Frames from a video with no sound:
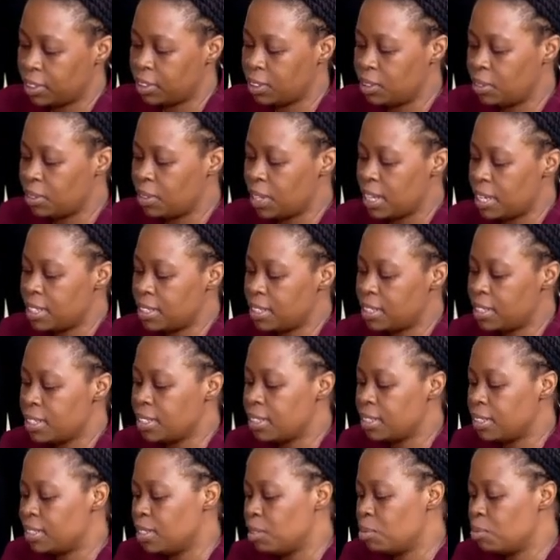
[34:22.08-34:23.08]
to
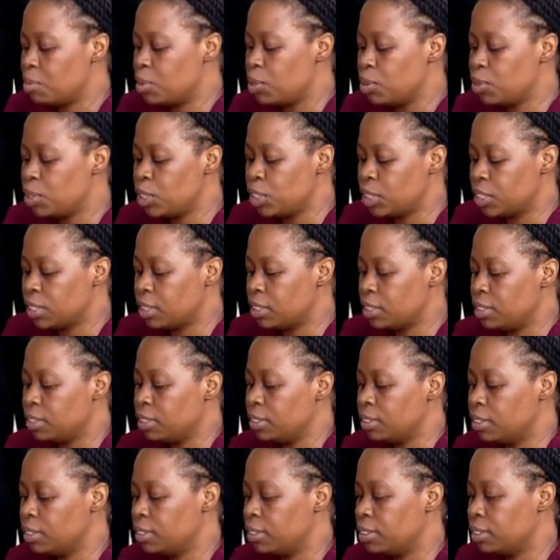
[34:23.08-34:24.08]
assess the motion.
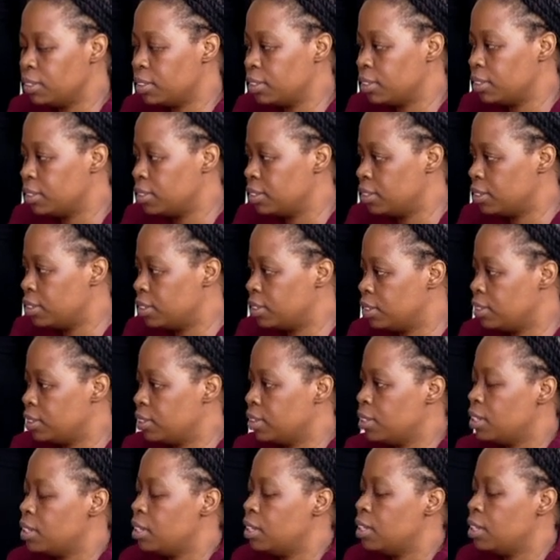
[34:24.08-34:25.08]

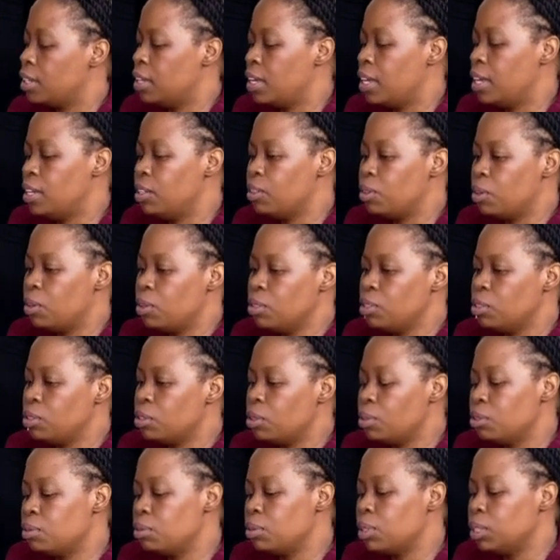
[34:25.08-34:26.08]
And
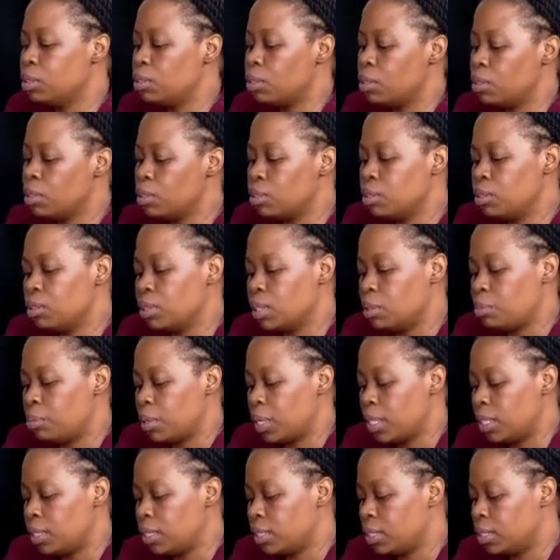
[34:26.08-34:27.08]
also we talk to the
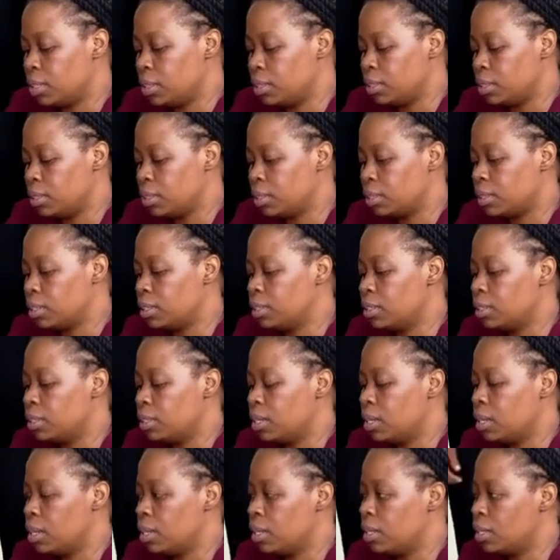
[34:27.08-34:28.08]
patient
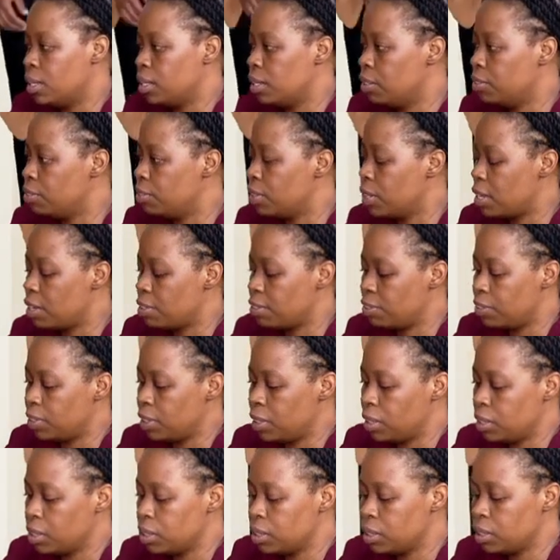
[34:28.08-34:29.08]
if they are
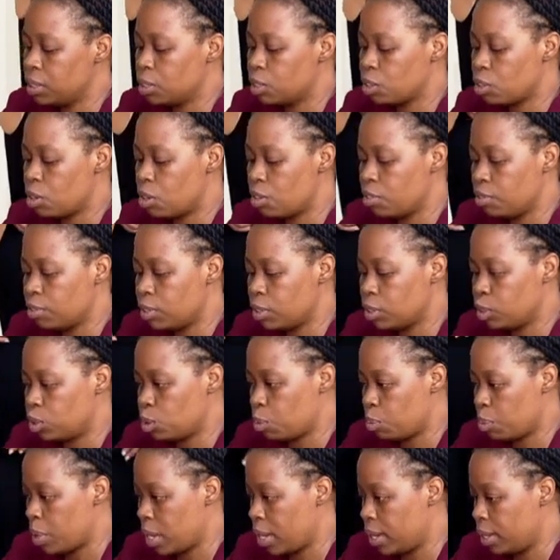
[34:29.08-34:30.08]
feeling discomfort
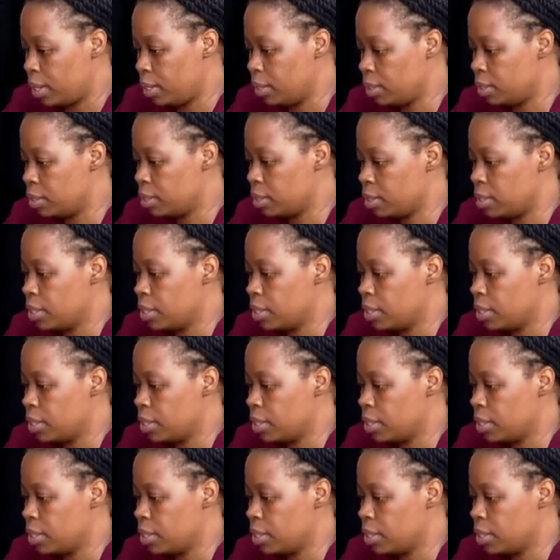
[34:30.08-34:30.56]
or pain.